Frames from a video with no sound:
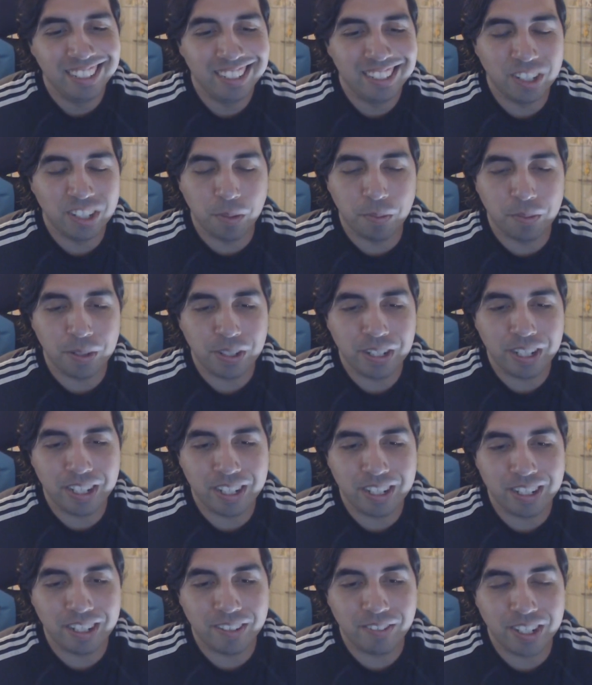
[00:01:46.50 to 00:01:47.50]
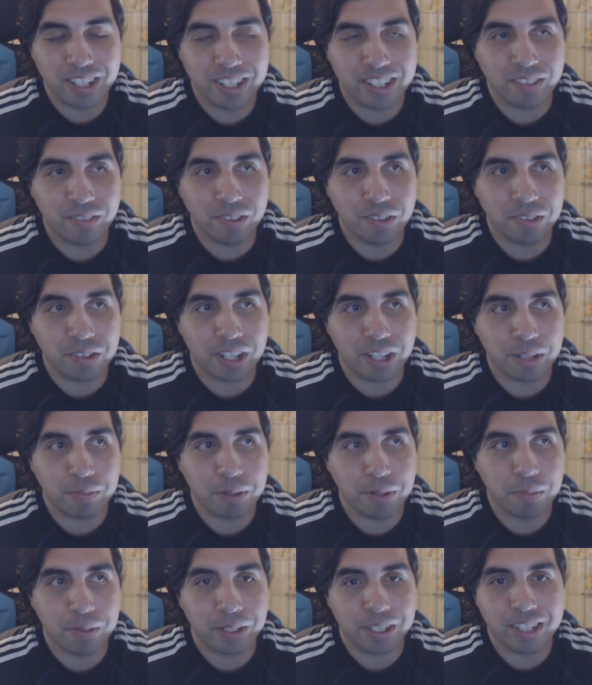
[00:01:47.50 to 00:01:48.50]
No, nobody said, what was it, like
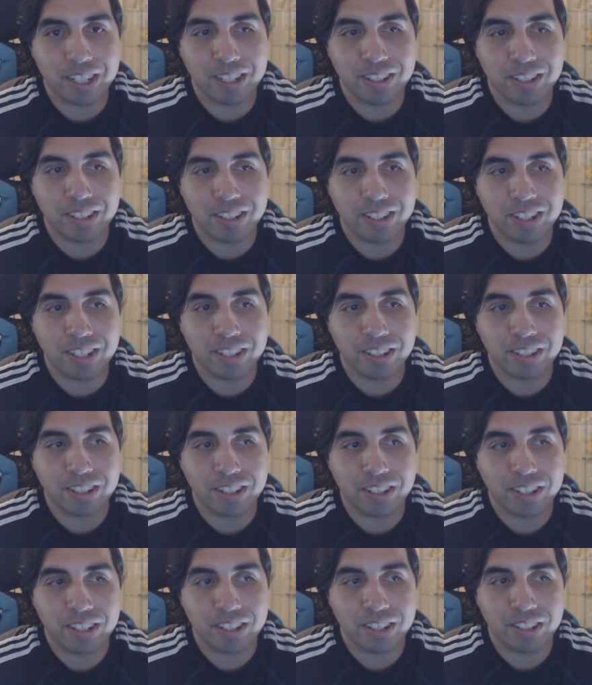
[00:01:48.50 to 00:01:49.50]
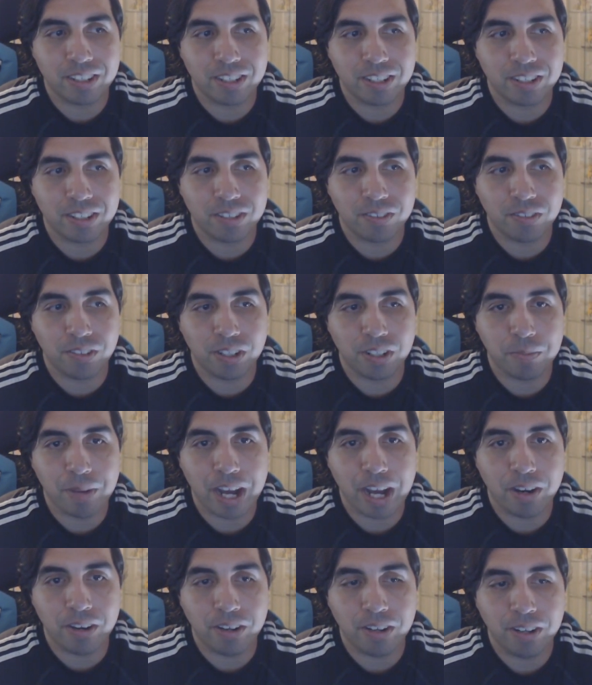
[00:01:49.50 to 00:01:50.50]
public decency isn't, doesn't really
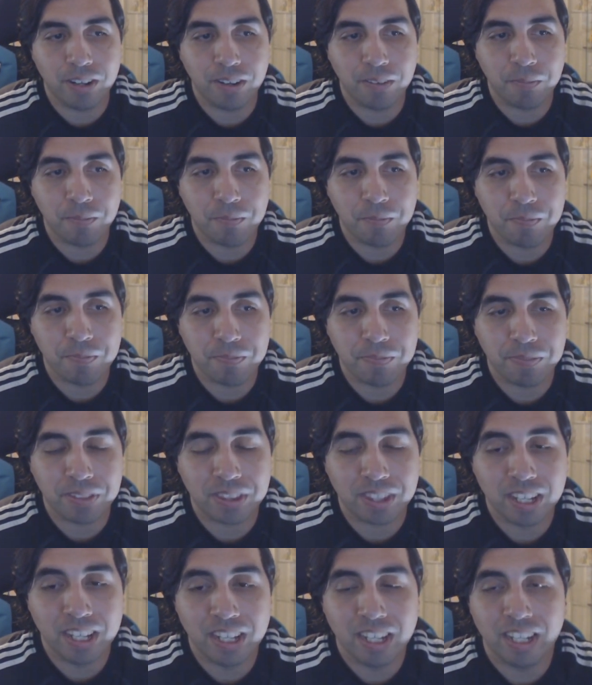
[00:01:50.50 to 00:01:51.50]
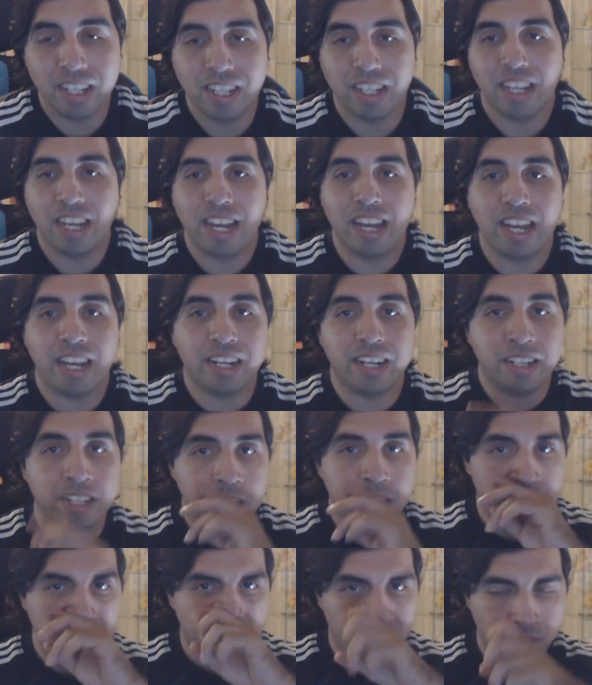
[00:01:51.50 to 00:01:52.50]
matter. And
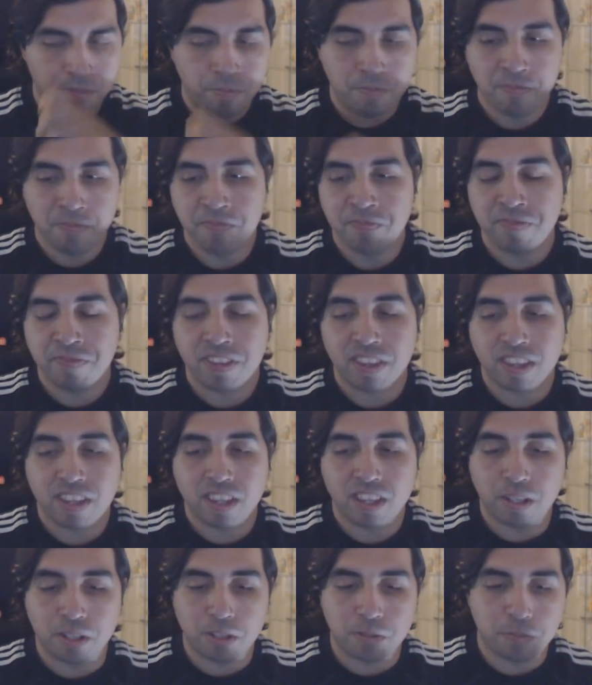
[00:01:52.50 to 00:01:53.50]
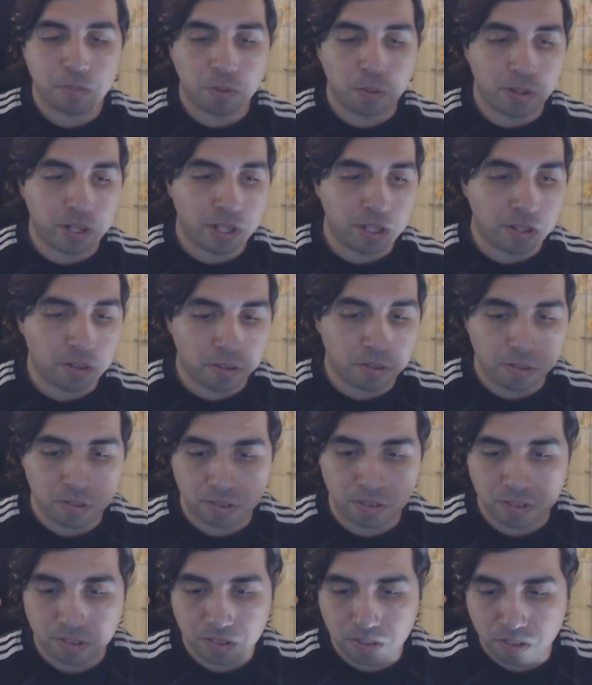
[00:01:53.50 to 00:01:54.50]
the sporty
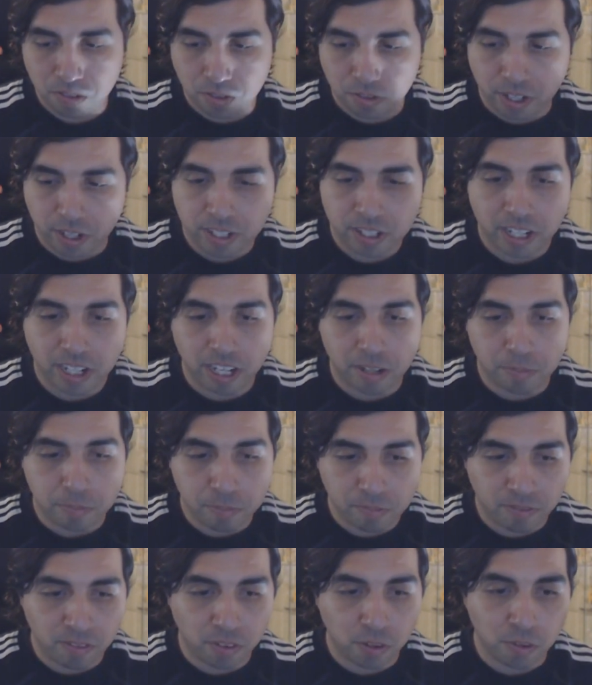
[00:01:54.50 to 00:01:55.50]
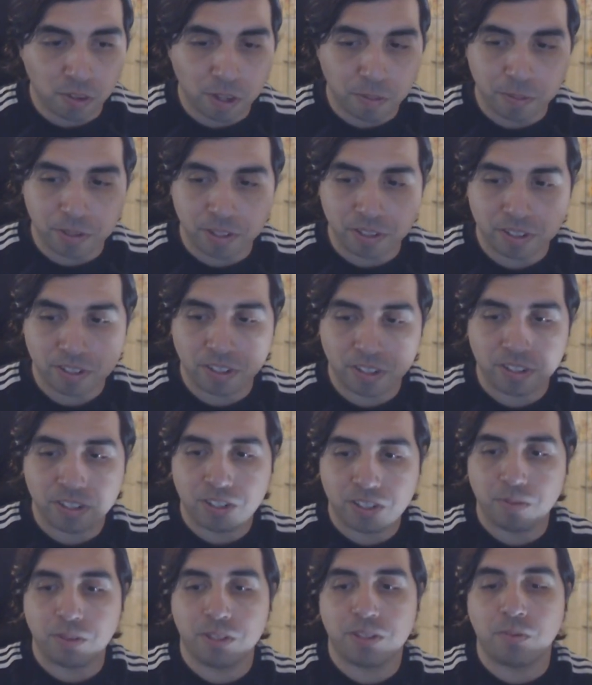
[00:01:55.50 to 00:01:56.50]
girl's dress kind of flew up and you saw
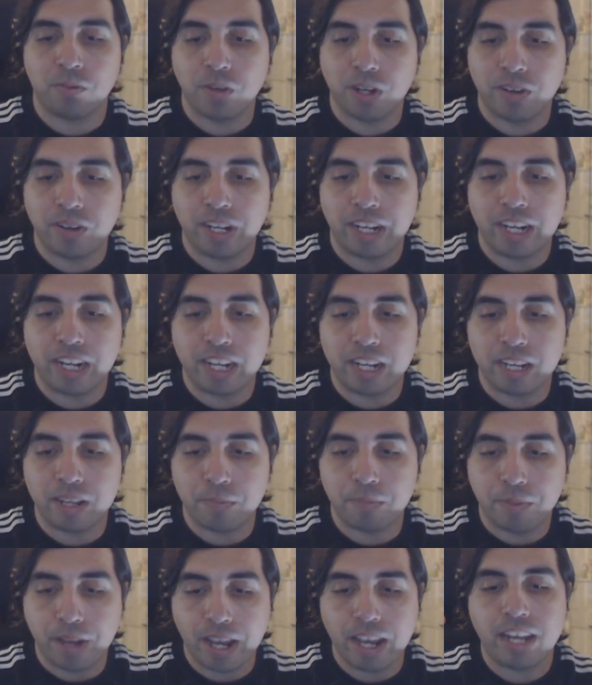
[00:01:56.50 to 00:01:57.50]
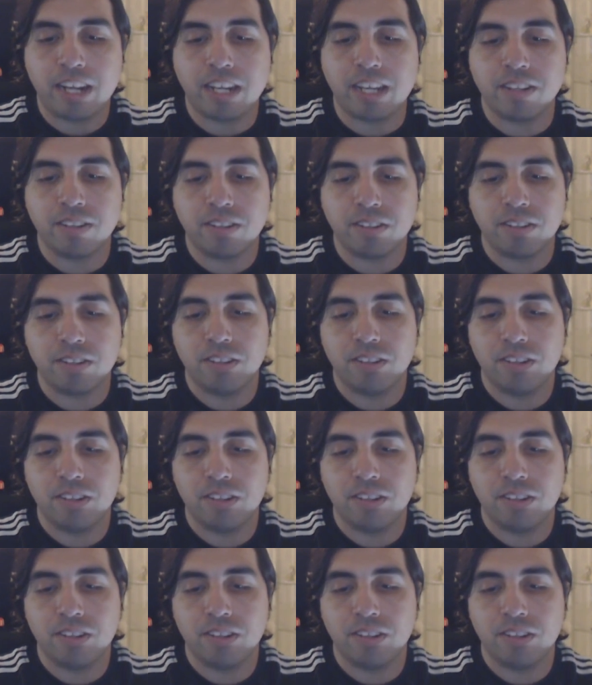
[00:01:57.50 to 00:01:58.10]
she wasn't wearing any panties.